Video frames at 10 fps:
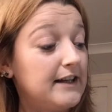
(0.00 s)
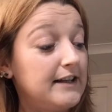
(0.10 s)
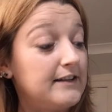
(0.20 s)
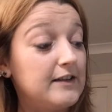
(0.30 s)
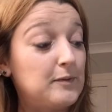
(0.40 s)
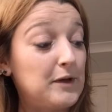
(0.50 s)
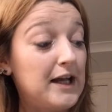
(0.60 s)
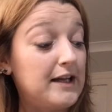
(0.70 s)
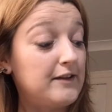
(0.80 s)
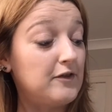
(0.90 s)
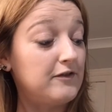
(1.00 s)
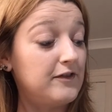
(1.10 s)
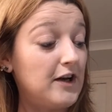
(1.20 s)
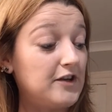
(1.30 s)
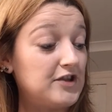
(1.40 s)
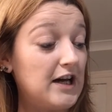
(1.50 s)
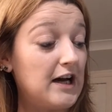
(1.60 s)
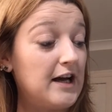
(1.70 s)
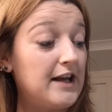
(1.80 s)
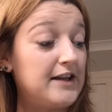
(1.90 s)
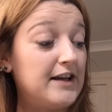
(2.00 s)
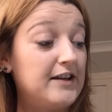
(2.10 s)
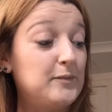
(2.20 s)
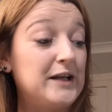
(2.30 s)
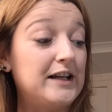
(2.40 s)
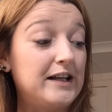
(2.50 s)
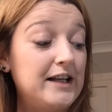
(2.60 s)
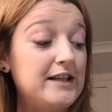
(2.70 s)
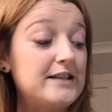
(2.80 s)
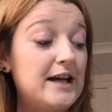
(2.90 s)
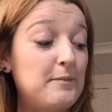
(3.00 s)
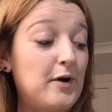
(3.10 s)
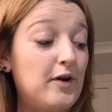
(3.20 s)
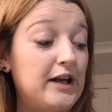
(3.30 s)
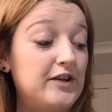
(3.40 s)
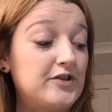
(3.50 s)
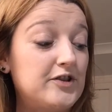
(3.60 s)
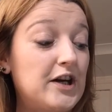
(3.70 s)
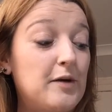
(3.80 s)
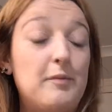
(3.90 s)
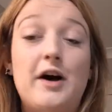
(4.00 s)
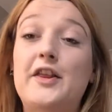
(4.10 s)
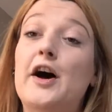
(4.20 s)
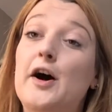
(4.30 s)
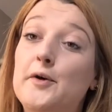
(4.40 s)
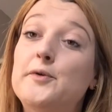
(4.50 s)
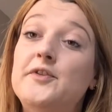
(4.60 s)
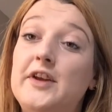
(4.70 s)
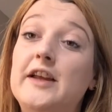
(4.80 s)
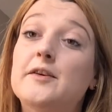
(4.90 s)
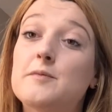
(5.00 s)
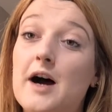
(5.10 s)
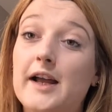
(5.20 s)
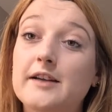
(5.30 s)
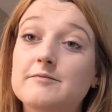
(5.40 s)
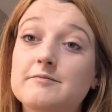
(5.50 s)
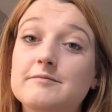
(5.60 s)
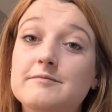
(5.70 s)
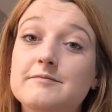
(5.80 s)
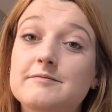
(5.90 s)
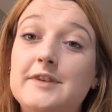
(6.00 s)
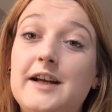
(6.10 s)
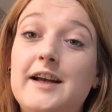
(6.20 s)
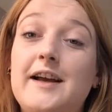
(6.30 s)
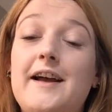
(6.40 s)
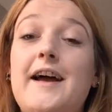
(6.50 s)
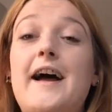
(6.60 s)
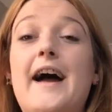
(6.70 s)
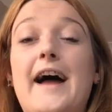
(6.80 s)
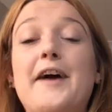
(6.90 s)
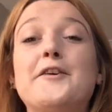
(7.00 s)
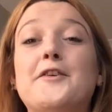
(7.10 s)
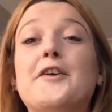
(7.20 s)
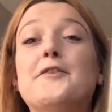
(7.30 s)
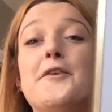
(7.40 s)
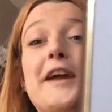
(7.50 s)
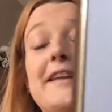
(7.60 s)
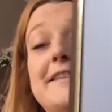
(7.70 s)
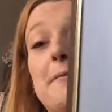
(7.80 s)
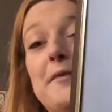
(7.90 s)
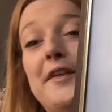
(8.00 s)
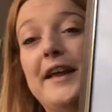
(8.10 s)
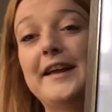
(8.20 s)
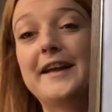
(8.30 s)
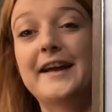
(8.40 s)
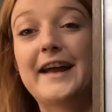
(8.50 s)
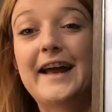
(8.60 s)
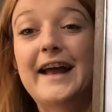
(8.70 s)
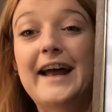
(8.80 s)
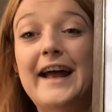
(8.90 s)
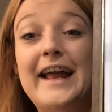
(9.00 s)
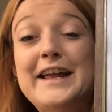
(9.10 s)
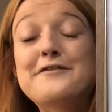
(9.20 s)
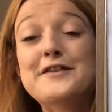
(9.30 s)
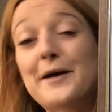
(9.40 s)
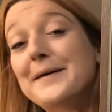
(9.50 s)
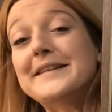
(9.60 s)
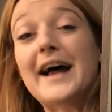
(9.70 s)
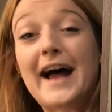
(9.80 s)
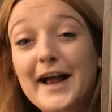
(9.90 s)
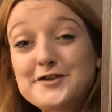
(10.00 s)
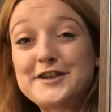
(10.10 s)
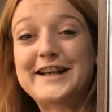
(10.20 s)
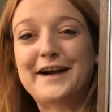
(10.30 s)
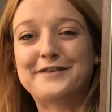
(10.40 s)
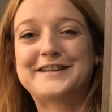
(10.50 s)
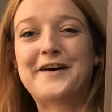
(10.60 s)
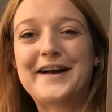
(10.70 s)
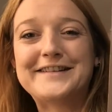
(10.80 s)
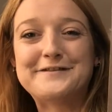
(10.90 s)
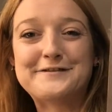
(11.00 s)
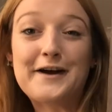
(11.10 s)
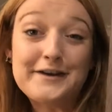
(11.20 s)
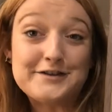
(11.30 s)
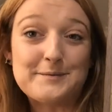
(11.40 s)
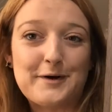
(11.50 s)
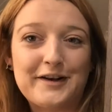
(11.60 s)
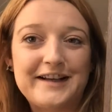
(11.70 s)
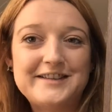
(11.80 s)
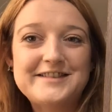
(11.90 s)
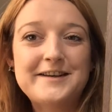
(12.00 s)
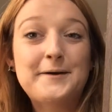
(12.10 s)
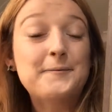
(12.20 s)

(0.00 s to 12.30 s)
it is displayed on furniture that has been cleaned and polished by the Cedar way. How could I not get something, even though it's actually advertising furniture polish,